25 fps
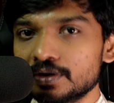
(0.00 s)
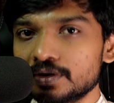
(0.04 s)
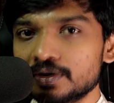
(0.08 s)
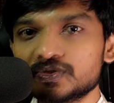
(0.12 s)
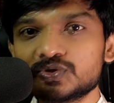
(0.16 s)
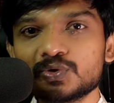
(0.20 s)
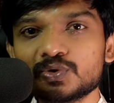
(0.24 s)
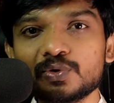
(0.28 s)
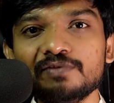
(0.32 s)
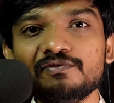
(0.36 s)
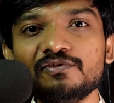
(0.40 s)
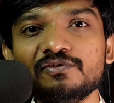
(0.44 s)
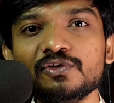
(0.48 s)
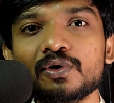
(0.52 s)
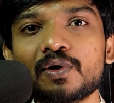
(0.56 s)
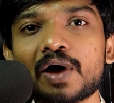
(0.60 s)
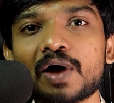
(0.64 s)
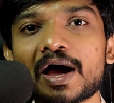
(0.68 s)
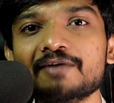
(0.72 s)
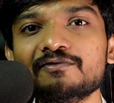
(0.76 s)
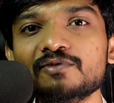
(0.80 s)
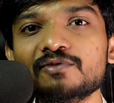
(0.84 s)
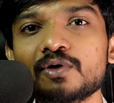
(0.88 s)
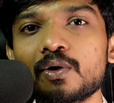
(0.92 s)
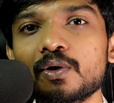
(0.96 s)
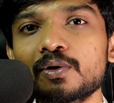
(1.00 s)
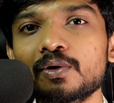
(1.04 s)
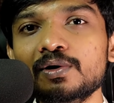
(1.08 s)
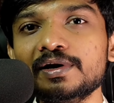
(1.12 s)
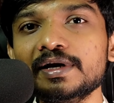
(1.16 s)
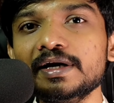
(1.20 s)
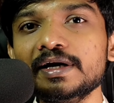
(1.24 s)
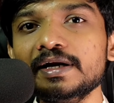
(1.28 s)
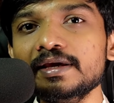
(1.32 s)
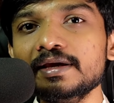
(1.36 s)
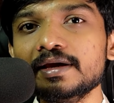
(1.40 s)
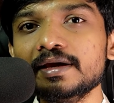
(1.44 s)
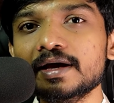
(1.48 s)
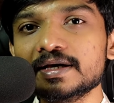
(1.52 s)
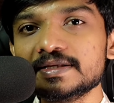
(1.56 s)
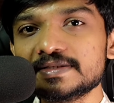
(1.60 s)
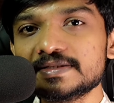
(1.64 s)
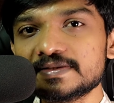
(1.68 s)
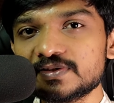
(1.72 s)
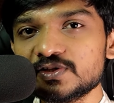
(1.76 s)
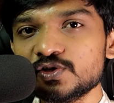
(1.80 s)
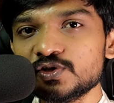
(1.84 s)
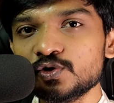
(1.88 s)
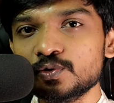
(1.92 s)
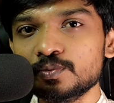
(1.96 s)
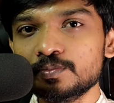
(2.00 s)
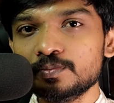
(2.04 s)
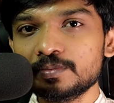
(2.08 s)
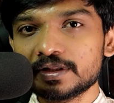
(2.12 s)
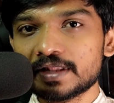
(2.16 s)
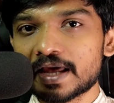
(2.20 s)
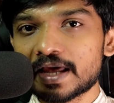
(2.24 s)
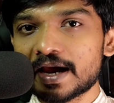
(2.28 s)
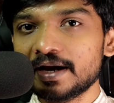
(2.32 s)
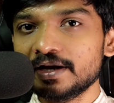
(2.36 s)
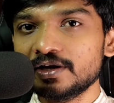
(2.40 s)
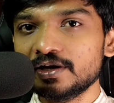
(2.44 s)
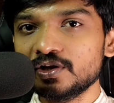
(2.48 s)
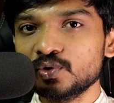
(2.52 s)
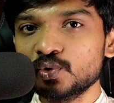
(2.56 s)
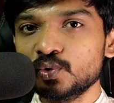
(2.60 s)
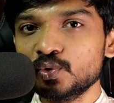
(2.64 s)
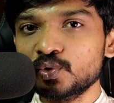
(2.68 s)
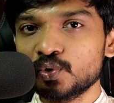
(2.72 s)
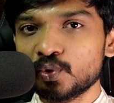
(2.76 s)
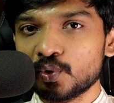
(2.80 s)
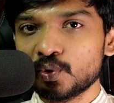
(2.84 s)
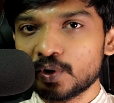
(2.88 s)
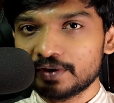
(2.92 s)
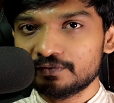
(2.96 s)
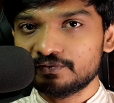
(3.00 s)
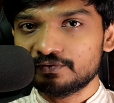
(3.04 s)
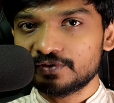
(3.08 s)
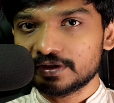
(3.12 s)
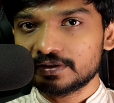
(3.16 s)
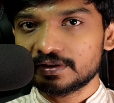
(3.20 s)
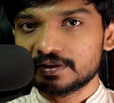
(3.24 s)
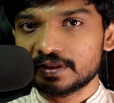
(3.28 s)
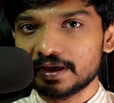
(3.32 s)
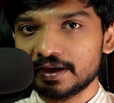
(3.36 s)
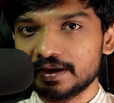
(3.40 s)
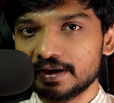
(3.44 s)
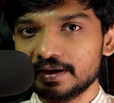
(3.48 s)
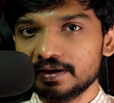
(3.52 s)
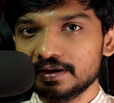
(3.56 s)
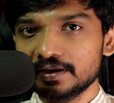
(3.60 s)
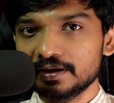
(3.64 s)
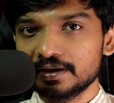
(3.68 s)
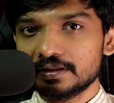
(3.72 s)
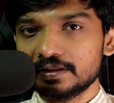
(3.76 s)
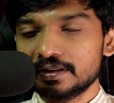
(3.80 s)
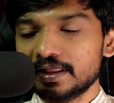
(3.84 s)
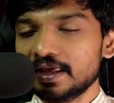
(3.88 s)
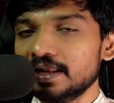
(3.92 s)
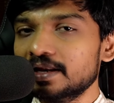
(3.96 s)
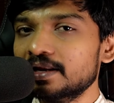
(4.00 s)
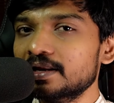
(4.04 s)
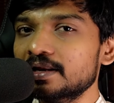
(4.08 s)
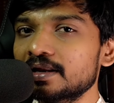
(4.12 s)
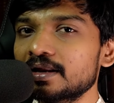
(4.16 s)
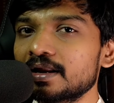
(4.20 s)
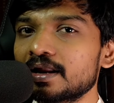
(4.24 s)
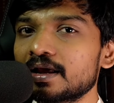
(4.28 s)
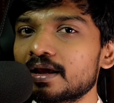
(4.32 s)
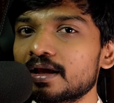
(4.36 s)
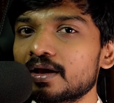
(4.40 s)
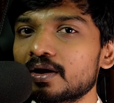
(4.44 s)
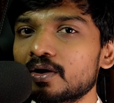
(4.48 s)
So if you have already assumed that you know everything, then